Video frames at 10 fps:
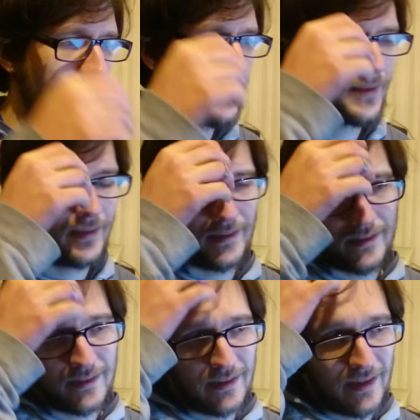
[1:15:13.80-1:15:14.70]
it's,
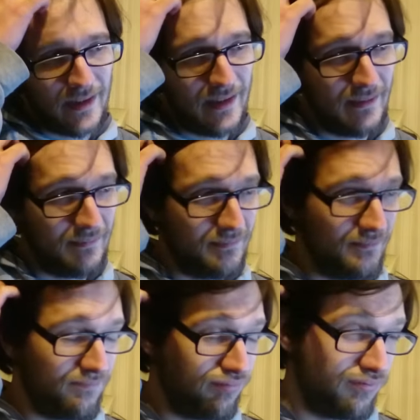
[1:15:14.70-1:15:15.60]
uh,
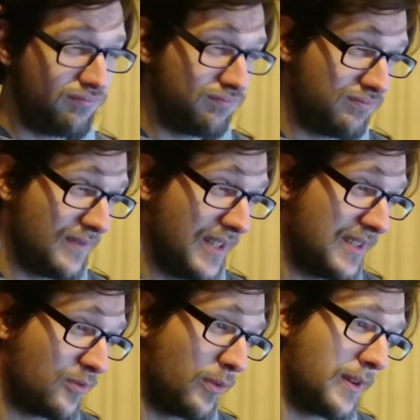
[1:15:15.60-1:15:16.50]

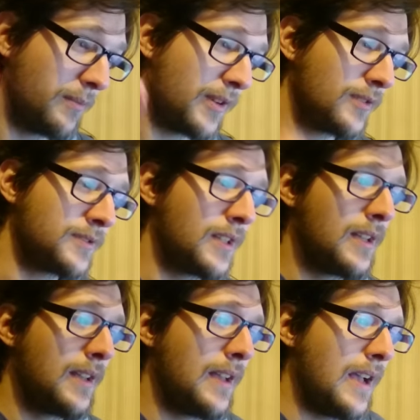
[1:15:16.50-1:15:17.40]
it's weird because
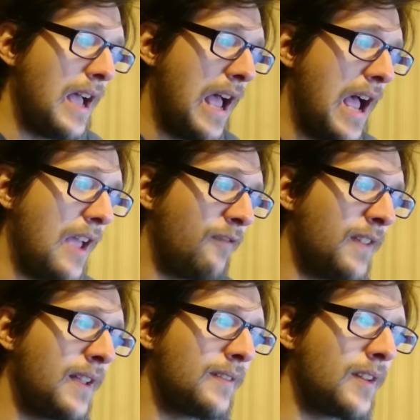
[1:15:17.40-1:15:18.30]
I, I
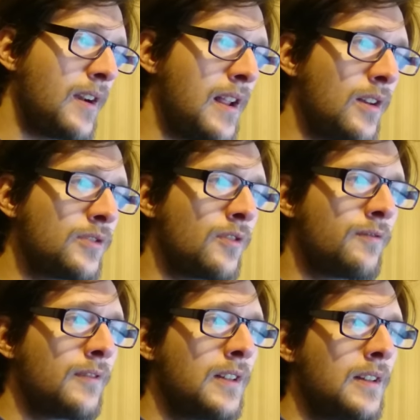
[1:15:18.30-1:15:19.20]
think there are a lot
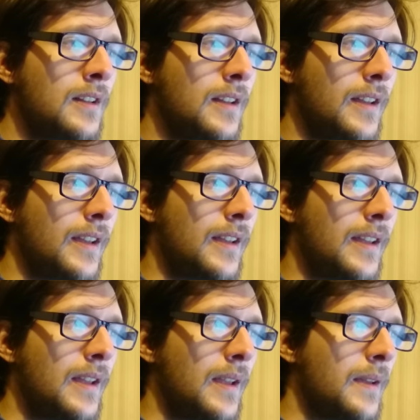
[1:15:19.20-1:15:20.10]
of,
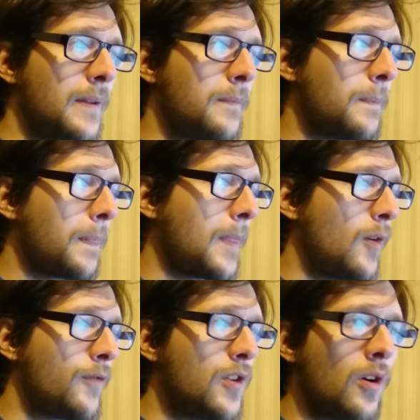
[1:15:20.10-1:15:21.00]

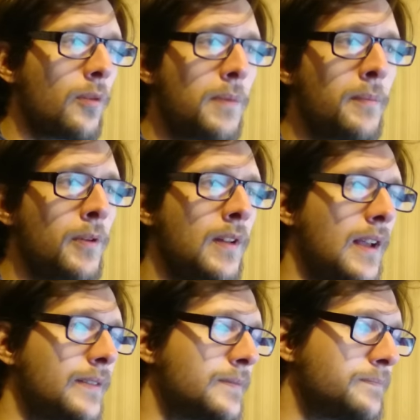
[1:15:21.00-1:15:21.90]
uh, of young people
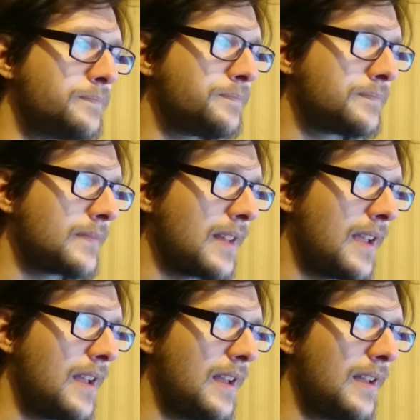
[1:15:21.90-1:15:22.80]
and
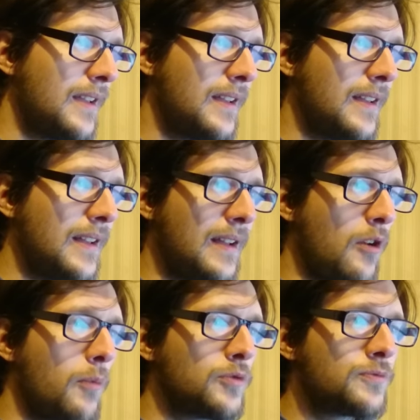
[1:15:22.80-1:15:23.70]
eh,
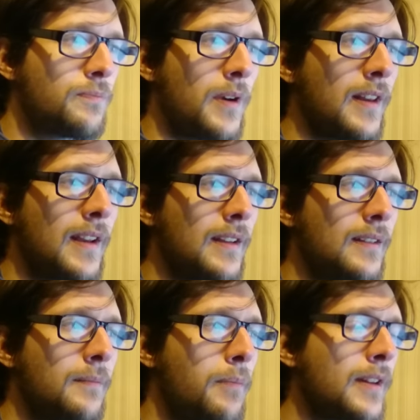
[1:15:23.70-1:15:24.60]
almost practically
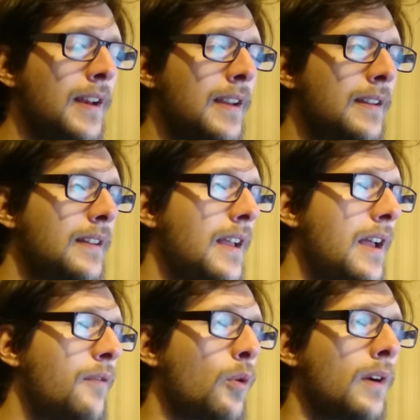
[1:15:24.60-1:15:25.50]
practically
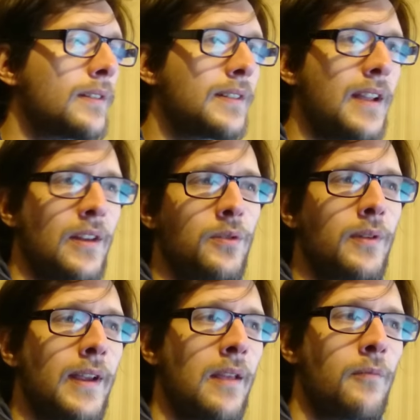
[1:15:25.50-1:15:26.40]
everyone can
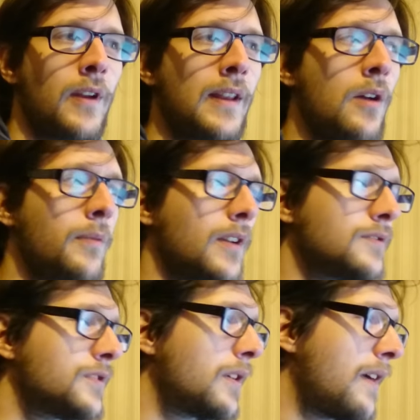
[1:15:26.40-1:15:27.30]
do a game right now
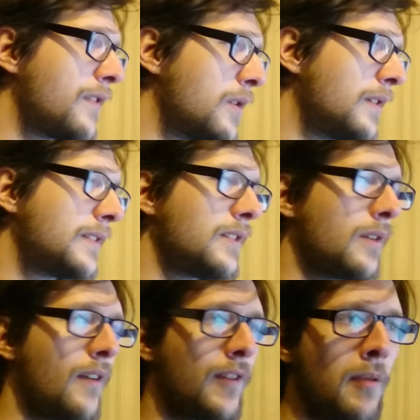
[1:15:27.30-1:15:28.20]
because you have Unity,
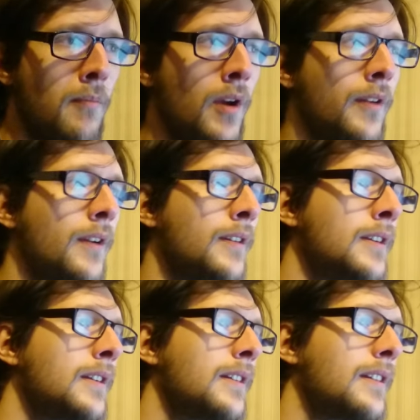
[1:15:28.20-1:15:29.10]
you have
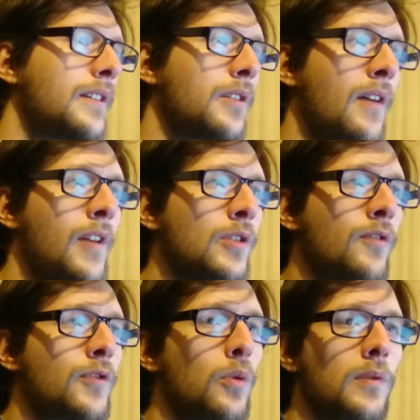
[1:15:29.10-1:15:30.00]
GameMaker, you have a lot
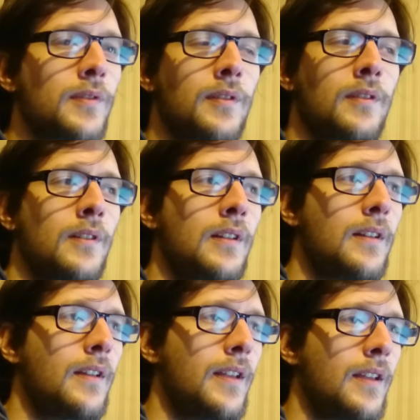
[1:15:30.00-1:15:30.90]
of tools
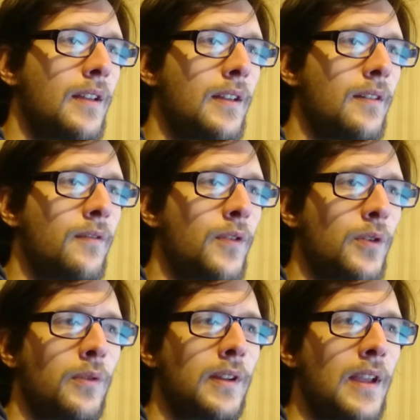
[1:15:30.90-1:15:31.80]
uh, for
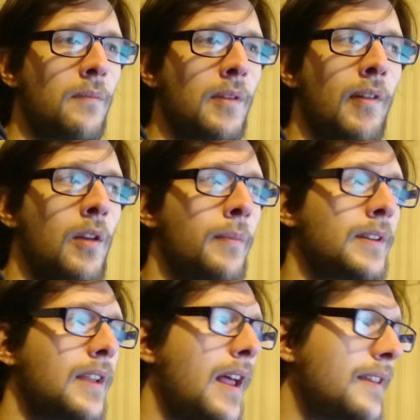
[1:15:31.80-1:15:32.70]
doing game
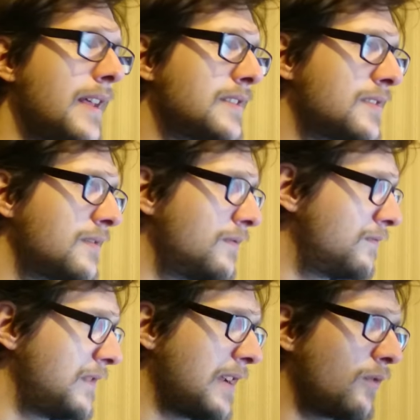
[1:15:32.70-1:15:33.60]
development, and that's
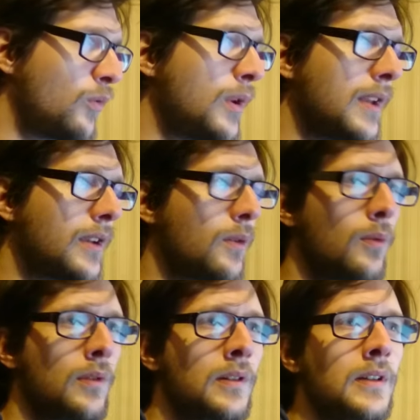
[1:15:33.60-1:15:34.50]
like really
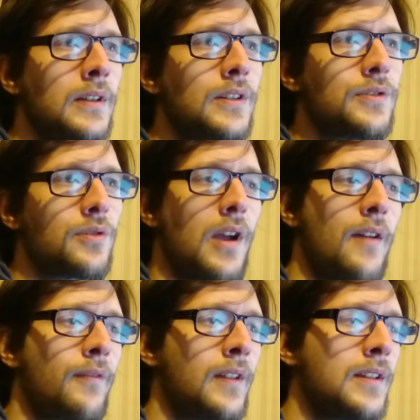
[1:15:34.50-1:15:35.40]
cool to
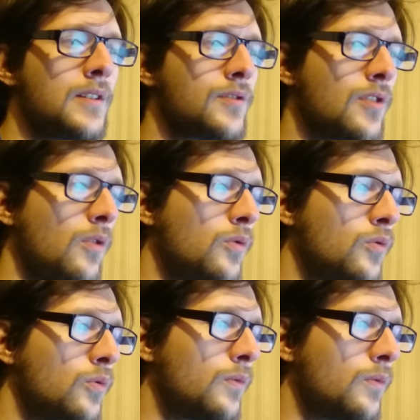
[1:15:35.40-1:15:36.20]
have. So